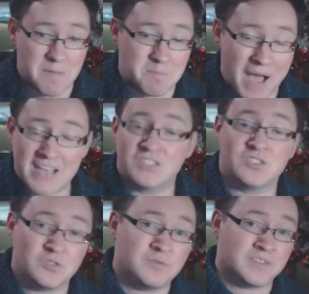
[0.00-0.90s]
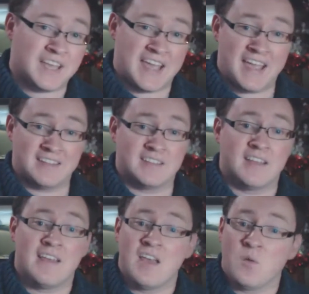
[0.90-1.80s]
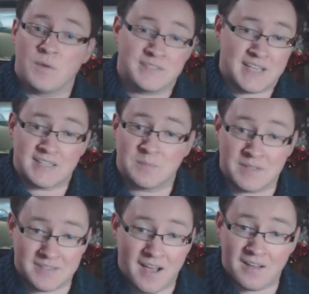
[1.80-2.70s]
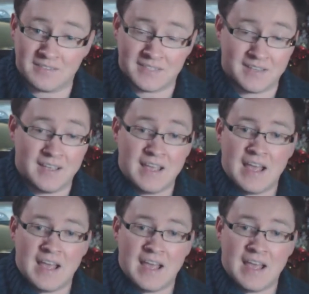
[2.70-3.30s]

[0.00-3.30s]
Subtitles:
It bashes you over the head with sentimentality.